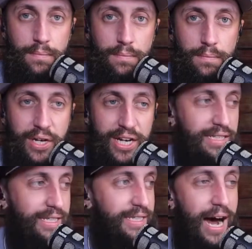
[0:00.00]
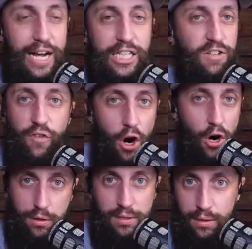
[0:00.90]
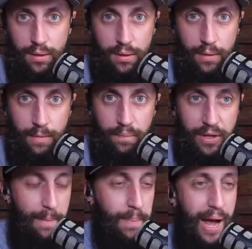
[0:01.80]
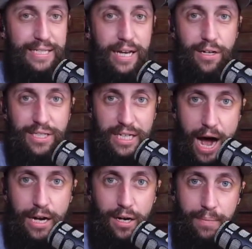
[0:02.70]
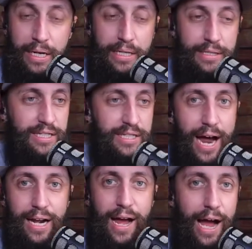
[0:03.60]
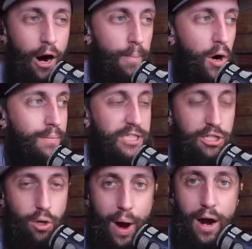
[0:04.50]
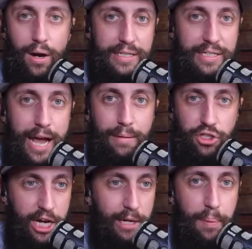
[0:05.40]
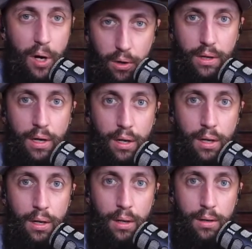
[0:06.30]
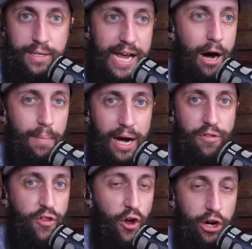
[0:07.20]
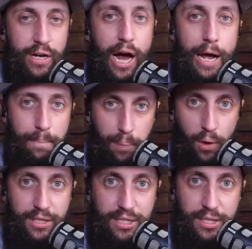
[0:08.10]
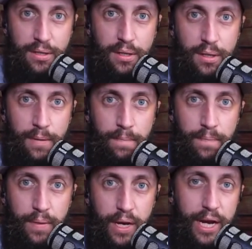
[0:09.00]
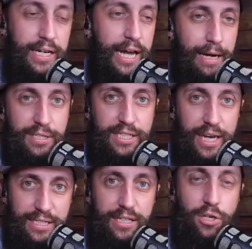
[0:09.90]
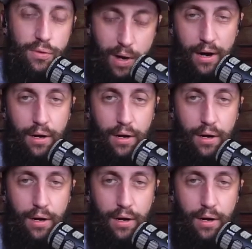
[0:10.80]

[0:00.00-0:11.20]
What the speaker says: Because it's not his fault that Pascal Siakam decided to elbow him square in the damn cheekbone down by 39 points in Game 6 in Toronto.